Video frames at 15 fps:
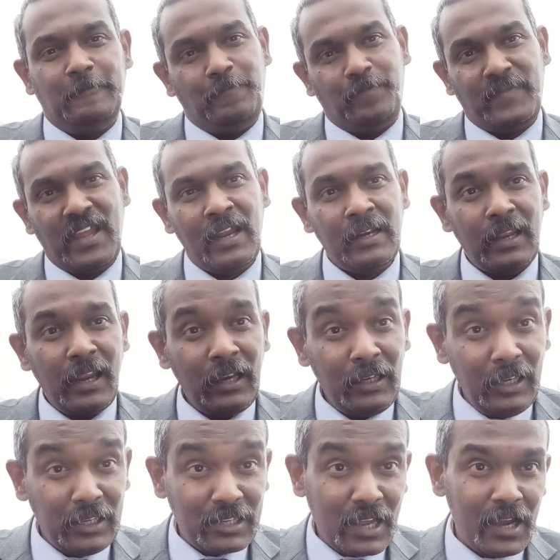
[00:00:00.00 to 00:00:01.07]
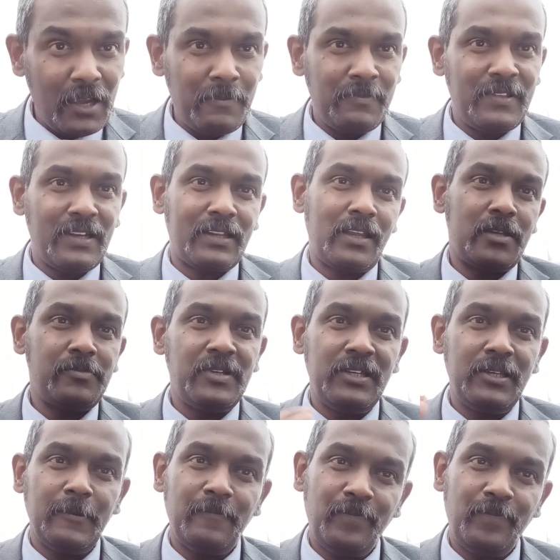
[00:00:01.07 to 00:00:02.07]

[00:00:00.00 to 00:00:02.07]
and any time there can be